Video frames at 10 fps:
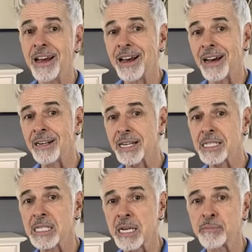Unless
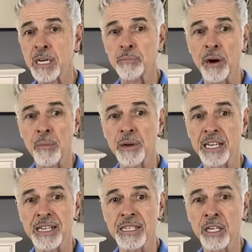the subject
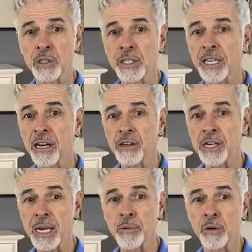property is in a cookie-cutter
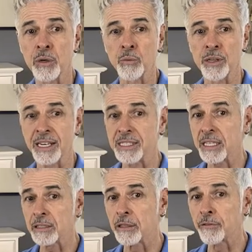neighborhood with
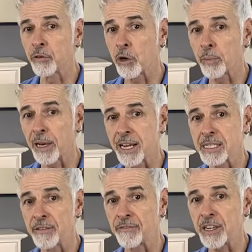identical floor plans
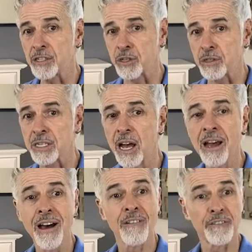and features,
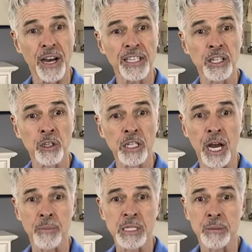finding good
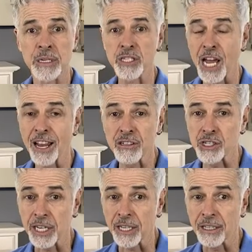comps can be
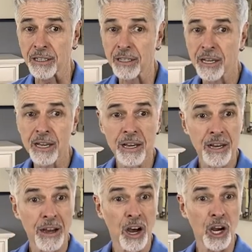challenging.
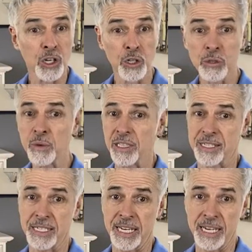A good real
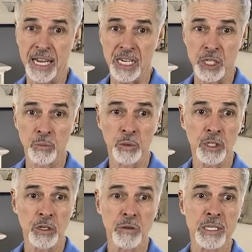estate agent will
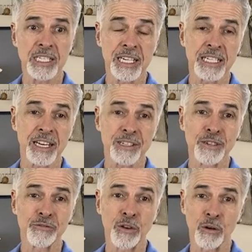use the details and
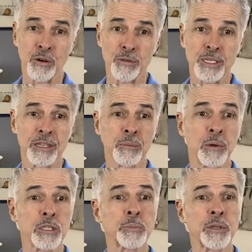photos in the
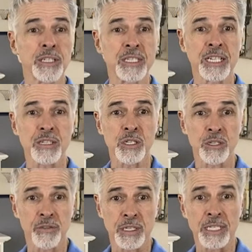multiple listing
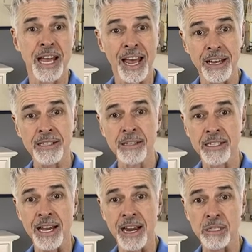service and in the
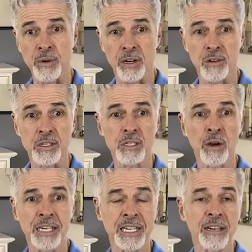tax records to
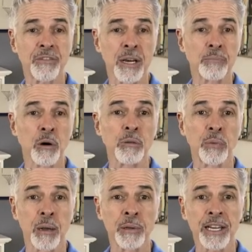identify both
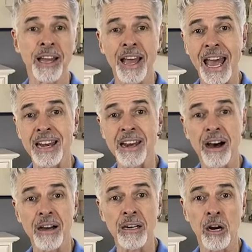public and
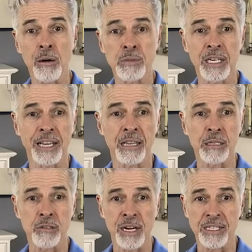non-arm's
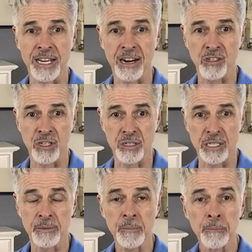length
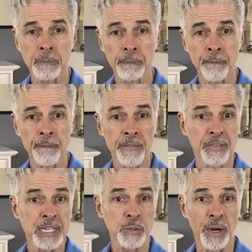transactions.
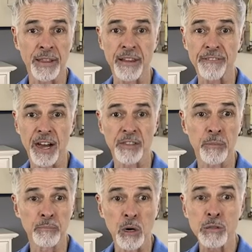This way they find the
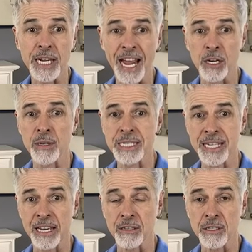most accurate
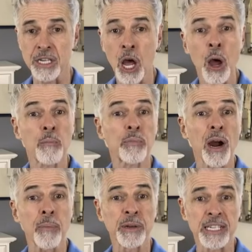sales,
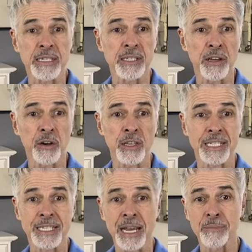properties that are the
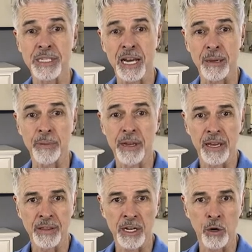same type
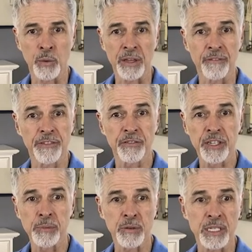and that are within
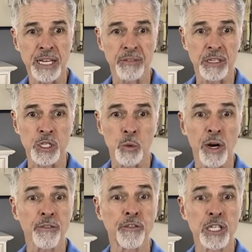15% of the
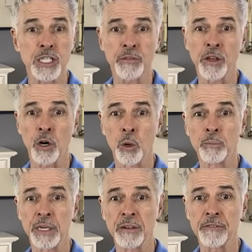square footage of the home
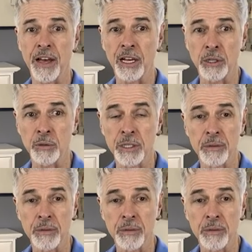being valued.